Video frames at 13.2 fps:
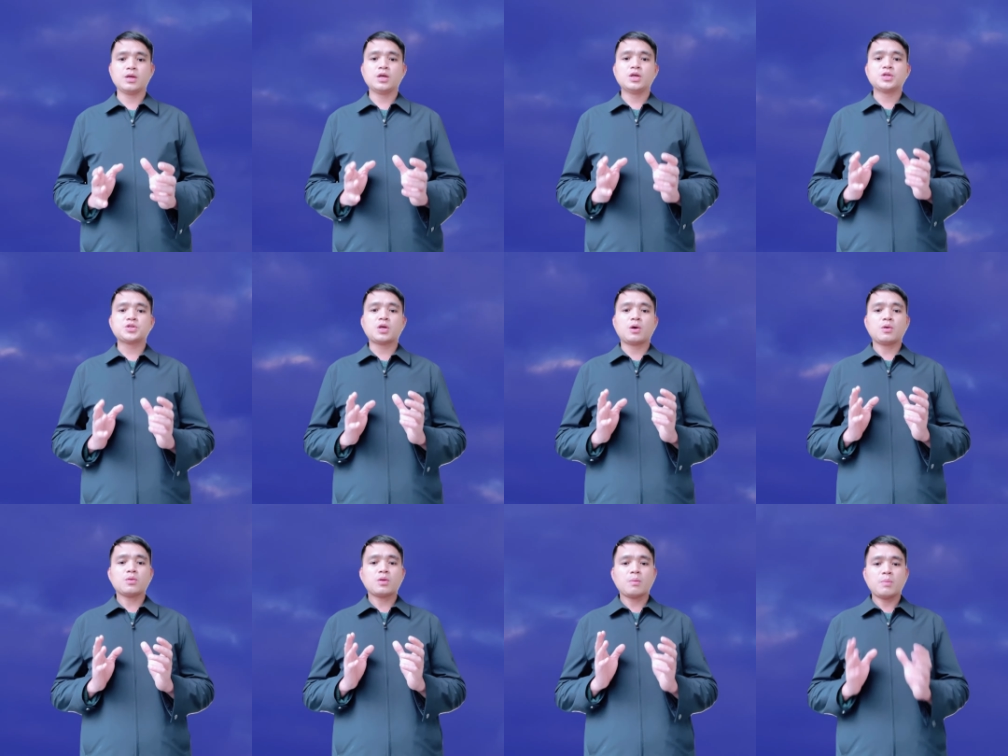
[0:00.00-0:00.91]
So
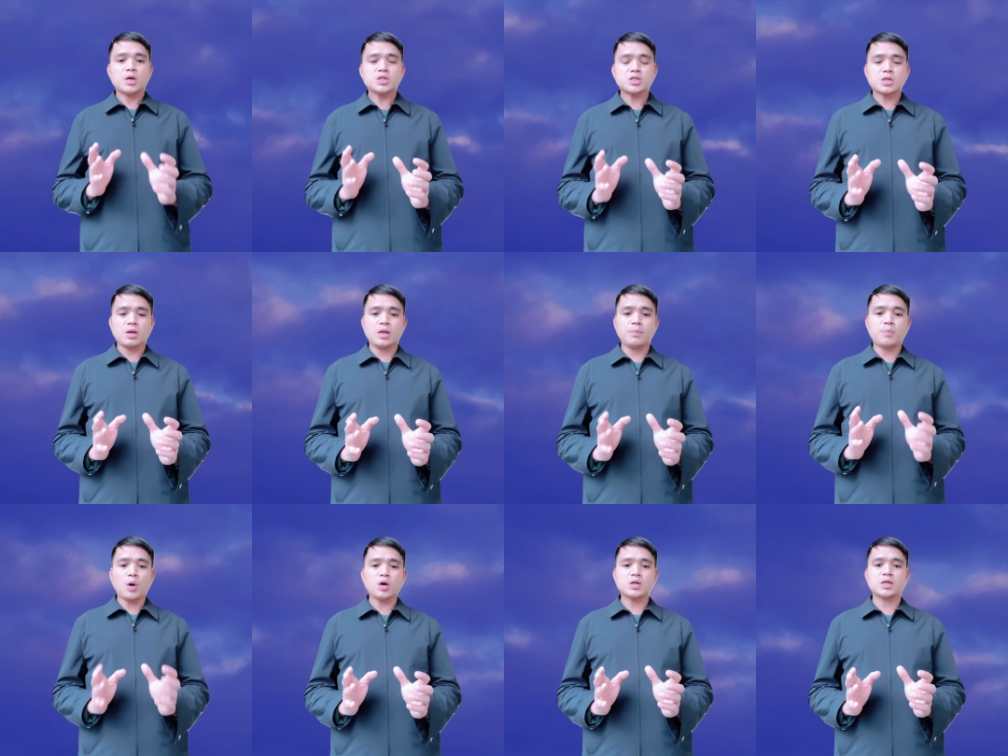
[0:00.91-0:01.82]
the most
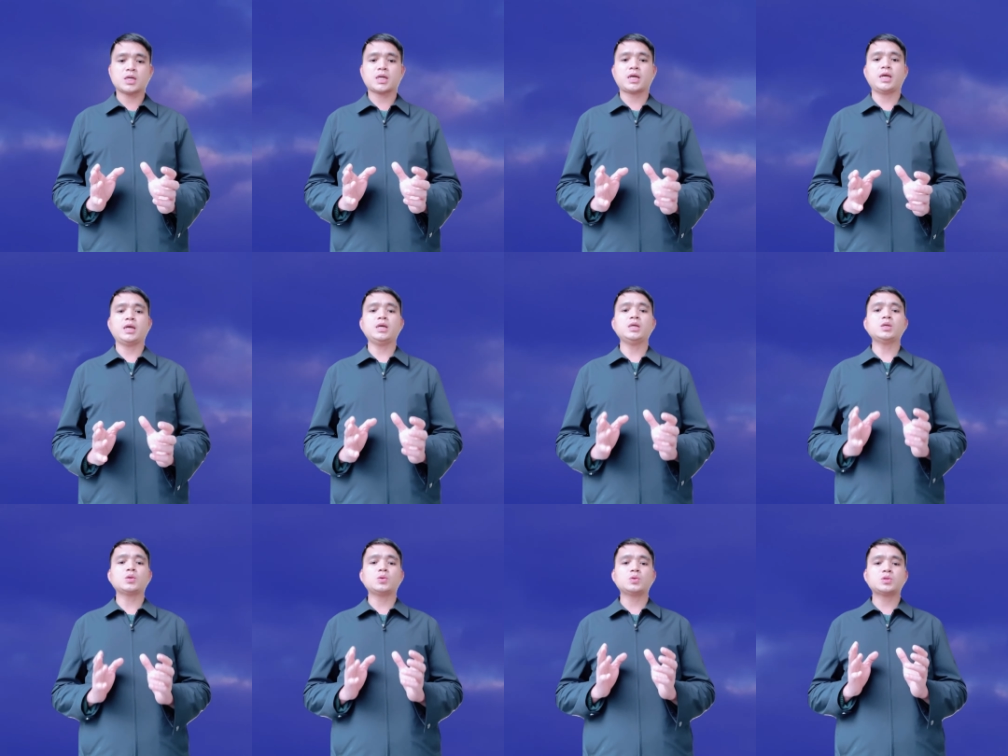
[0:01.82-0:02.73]
important key
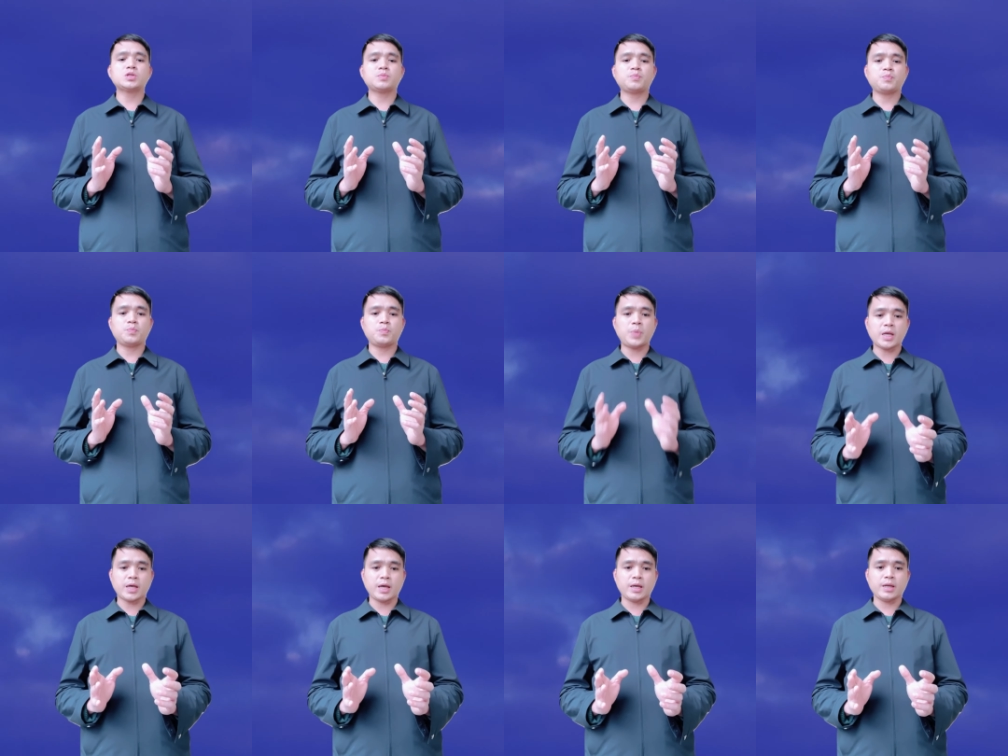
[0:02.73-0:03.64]
to
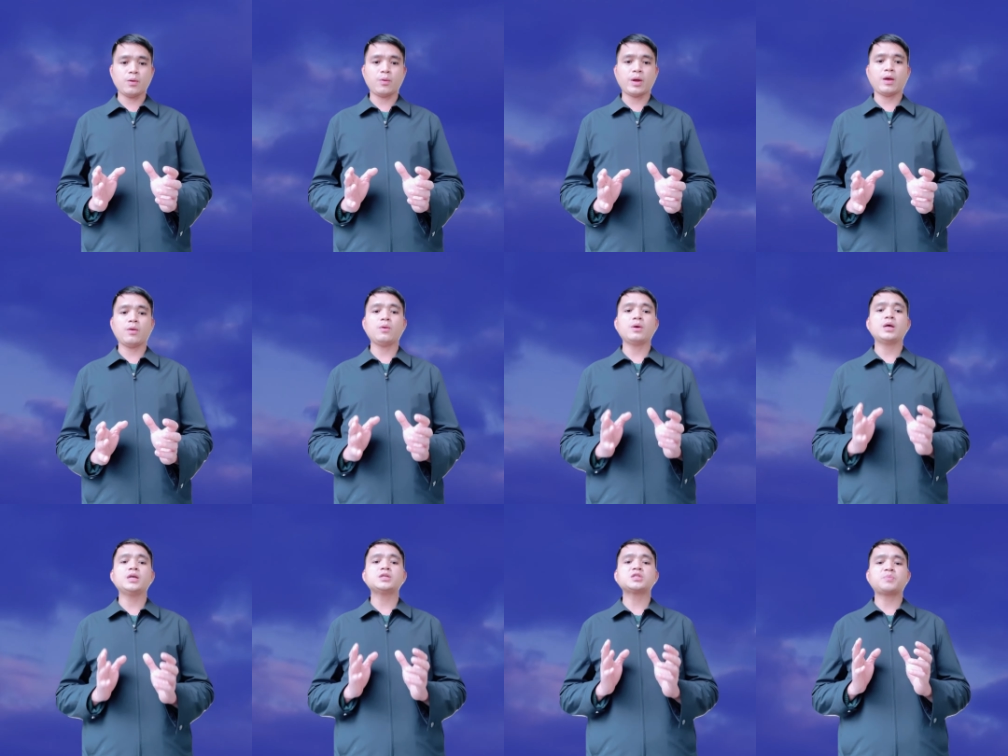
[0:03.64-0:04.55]
speaking well
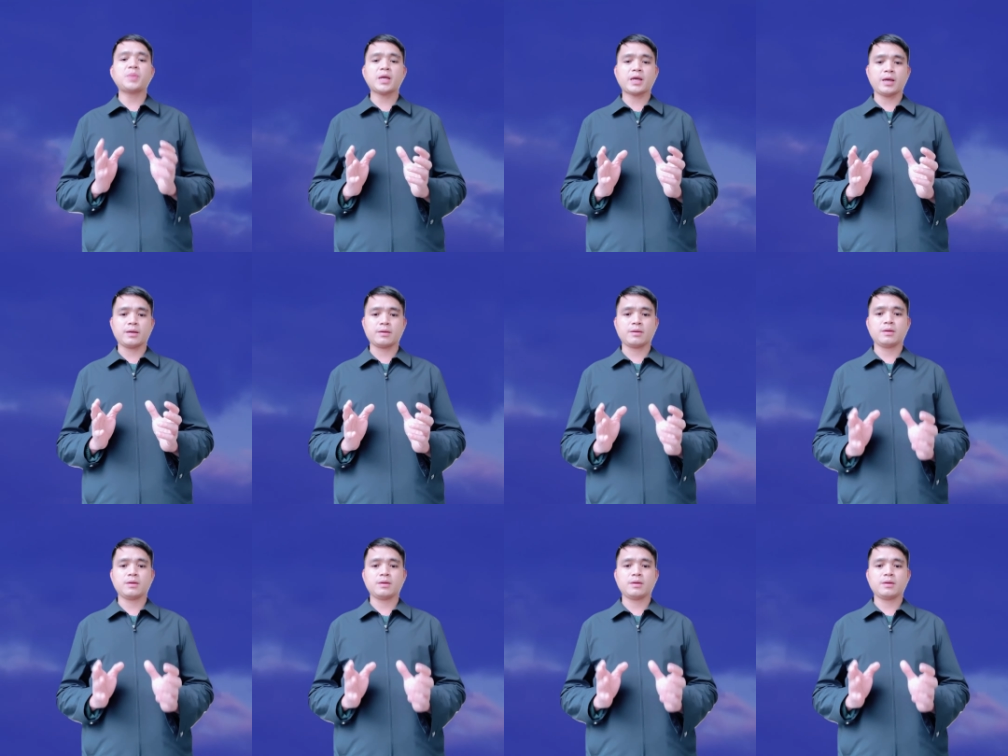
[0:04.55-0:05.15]
is speaking.